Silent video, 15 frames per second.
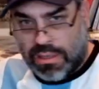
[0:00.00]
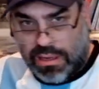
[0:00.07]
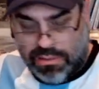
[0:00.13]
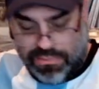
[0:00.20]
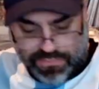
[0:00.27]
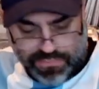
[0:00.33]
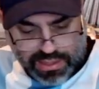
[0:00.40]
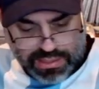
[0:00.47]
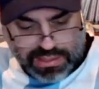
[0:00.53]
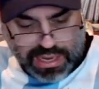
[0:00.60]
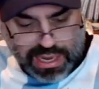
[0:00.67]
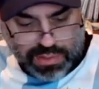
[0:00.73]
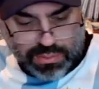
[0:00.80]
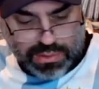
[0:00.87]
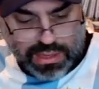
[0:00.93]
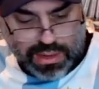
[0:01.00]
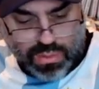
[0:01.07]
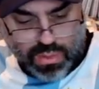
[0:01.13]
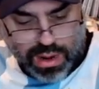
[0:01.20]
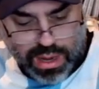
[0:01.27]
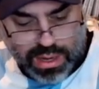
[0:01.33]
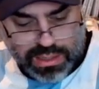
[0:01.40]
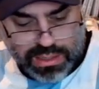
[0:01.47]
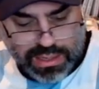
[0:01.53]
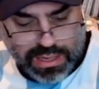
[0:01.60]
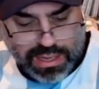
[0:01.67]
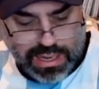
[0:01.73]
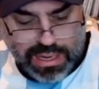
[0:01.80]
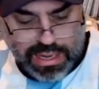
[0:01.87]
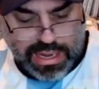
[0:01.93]
kind of assign what they want.
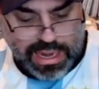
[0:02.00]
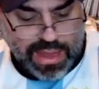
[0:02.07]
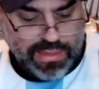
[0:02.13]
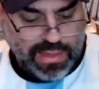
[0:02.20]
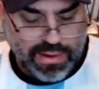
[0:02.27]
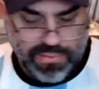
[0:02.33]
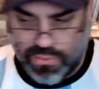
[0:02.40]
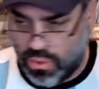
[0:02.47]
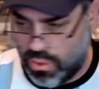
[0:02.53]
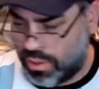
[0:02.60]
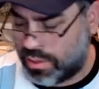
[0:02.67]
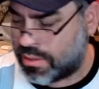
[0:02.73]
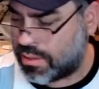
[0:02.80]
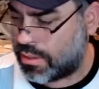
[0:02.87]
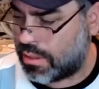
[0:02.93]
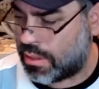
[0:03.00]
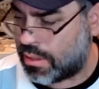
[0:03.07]
And then, of course,